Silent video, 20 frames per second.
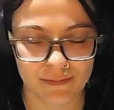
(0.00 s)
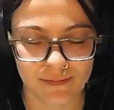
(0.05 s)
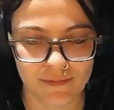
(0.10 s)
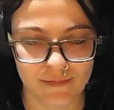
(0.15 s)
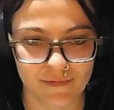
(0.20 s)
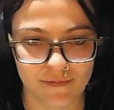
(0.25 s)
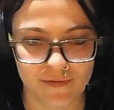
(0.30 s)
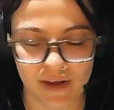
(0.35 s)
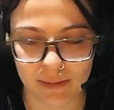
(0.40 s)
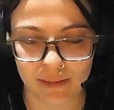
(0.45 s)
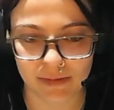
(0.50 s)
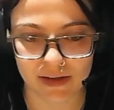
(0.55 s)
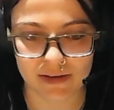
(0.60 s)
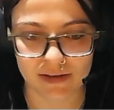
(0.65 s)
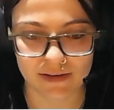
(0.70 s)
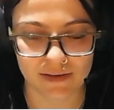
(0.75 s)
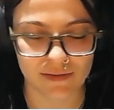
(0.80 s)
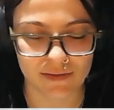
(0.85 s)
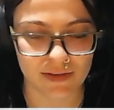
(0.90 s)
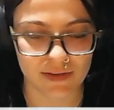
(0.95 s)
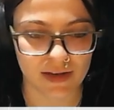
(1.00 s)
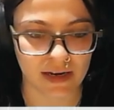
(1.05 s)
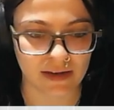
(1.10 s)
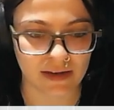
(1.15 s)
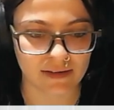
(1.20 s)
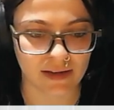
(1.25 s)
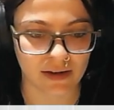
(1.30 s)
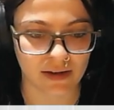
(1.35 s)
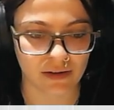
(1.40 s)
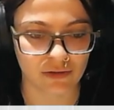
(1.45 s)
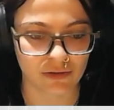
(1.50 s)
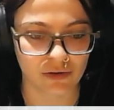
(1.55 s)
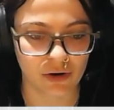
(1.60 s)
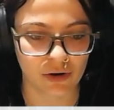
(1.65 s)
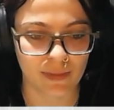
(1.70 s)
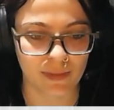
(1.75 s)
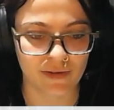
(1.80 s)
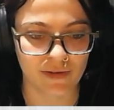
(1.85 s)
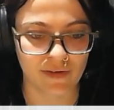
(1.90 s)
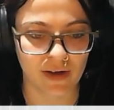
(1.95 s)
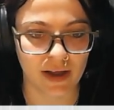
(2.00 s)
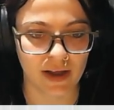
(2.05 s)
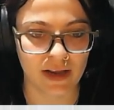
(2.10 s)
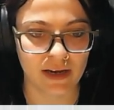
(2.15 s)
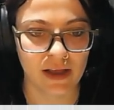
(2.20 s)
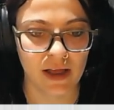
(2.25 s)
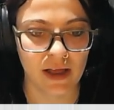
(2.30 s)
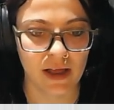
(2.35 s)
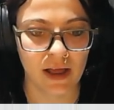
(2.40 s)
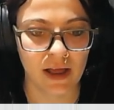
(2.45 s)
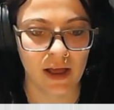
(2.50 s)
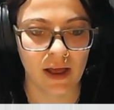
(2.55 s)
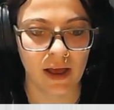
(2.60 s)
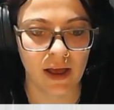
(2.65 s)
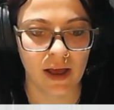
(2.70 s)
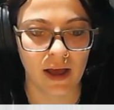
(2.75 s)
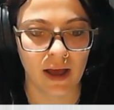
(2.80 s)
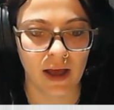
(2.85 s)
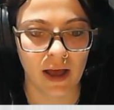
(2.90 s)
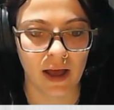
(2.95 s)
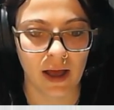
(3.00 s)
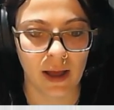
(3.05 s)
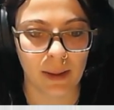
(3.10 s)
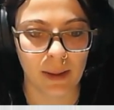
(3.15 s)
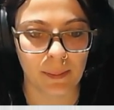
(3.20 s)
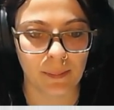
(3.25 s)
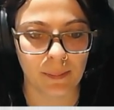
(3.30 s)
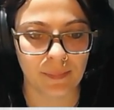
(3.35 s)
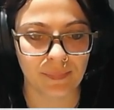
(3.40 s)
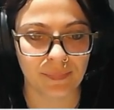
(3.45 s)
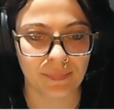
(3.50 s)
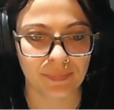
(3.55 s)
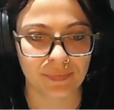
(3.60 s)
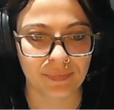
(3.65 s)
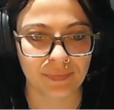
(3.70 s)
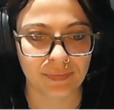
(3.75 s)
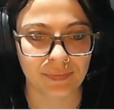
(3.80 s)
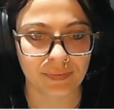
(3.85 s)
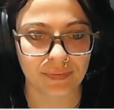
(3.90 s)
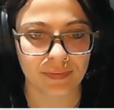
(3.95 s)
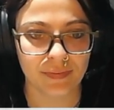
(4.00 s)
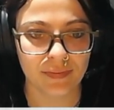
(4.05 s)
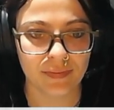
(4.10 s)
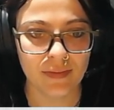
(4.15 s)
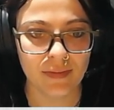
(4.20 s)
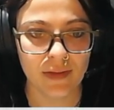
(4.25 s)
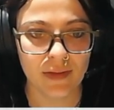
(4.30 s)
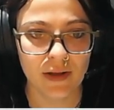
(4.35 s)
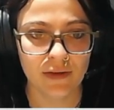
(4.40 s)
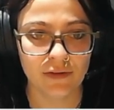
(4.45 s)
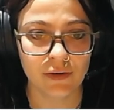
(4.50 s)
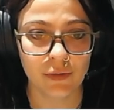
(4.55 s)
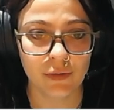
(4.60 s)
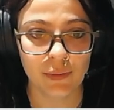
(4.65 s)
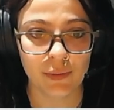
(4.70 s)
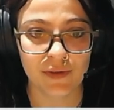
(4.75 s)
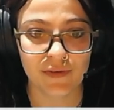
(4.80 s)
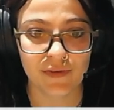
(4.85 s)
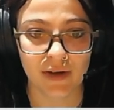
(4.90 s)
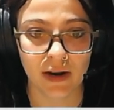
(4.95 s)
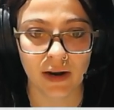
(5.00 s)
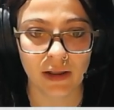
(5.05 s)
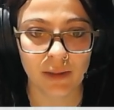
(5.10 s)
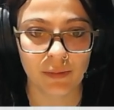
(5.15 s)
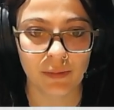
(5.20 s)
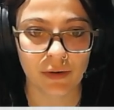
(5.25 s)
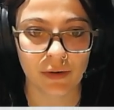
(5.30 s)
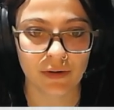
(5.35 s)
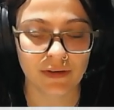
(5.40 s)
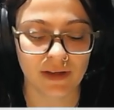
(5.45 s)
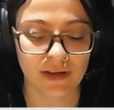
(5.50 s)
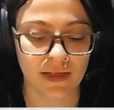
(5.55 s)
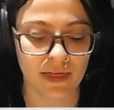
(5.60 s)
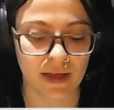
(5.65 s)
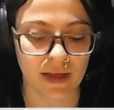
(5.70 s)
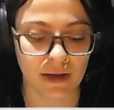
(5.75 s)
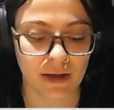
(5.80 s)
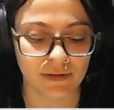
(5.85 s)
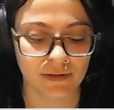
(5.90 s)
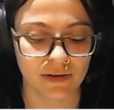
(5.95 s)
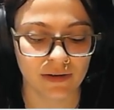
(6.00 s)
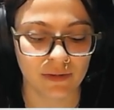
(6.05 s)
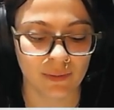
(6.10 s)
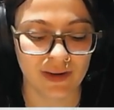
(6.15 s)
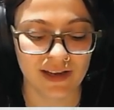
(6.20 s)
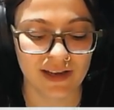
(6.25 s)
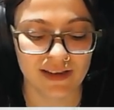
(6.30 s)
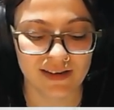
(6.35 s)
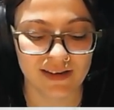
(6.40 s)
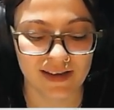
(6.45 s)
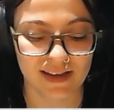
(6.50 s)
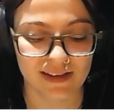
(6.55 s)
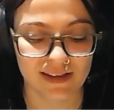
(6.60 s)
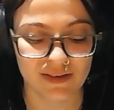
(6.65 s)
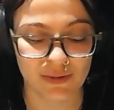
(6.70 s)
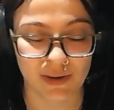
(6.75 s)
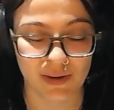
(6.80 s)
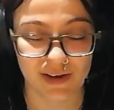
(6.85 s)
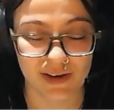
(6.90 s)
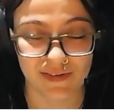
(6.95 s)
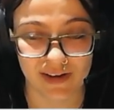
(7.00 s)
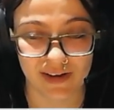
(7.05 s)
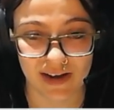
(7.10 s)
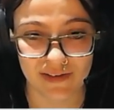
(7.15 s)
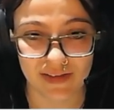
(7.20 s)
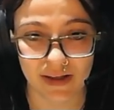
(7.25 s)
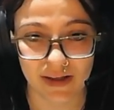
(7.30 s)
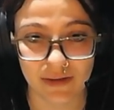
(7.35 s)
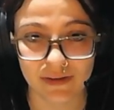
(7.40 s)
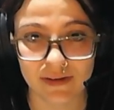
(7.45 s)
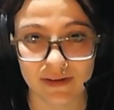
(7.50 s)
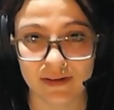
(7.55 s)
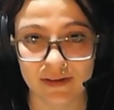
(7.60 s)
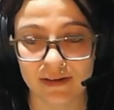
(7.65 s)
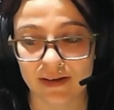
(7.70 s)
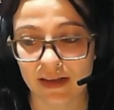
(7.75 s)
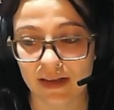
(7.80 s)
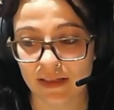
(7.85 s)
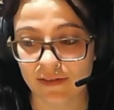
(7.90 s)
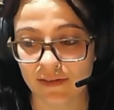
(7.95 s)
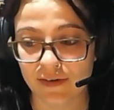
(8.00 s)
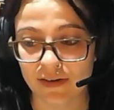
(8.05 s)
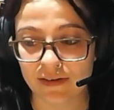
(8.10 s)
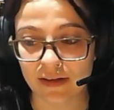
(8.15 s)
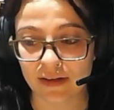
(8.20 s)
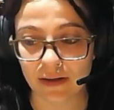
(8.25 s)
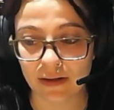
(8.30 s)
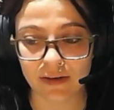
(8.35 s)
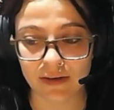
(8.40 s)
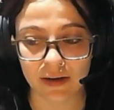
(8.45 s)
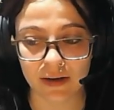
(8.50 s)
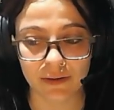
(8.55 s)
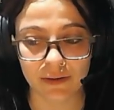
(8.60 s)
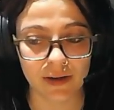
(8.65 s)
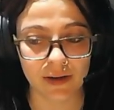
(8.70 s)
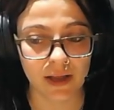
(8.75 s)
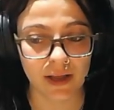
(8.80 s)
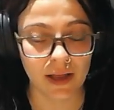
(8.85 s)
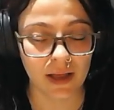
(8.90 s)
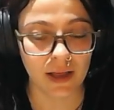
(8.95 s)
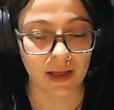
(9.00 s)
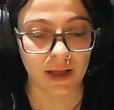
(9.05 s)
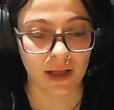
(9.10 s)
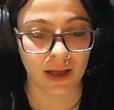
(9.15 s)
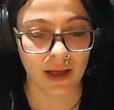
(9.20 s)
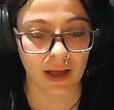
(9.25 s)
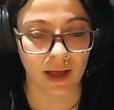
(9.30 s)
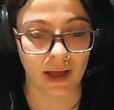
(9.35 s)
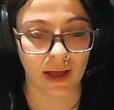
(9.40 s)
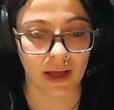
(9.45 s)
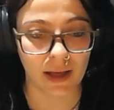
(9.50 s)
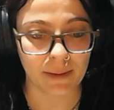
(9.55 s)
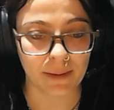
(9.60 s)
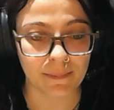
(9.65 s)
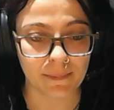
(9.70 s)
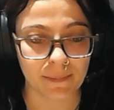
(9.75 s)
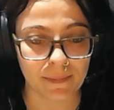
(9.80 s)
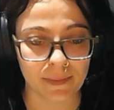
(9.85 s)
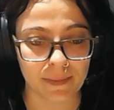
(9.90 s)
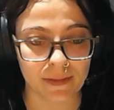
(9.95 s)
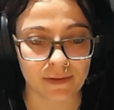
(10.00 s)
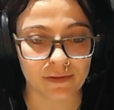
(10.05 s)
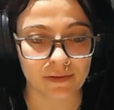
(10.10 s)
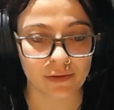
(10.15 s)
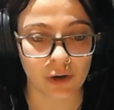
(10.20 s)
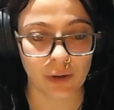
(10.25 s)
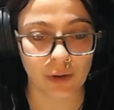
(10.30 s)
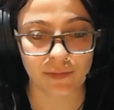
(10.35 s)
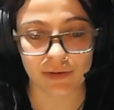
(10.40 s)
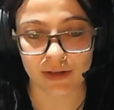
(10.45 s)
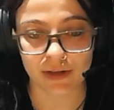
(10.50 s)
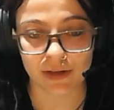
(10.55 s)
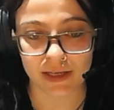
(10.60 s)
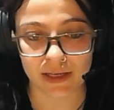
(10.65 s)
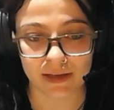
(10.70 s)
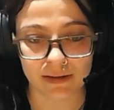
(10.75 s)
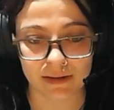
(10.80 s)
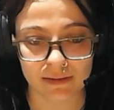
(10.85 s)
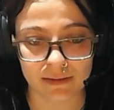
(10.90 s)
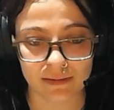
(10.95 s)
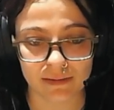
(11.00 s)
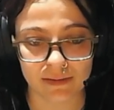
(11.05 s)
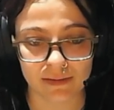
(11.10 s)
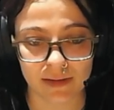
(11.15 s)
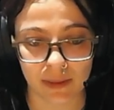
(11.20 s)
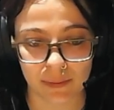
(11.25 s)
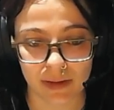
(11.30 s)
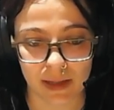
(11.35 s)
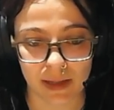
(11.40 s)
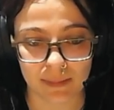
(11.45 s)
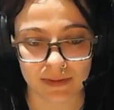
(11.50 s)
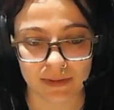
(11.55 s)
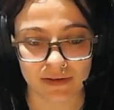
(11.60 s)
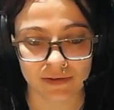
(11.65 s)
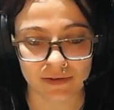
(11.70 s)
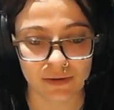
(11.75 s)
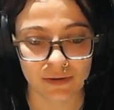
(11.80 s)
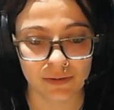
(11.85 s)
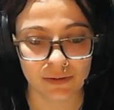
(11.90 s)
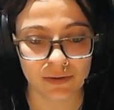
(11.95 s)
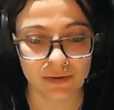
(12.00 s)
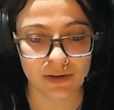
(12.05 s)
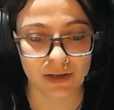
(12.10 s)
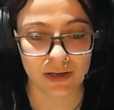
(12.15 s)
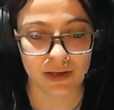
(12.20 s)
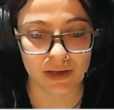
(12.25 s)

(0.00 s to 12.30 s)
families of the next cycle, so it'll be fine. So we finally broke 10,000. We need to get 25,000 to get the first downtown. So hopefully that will happen soon.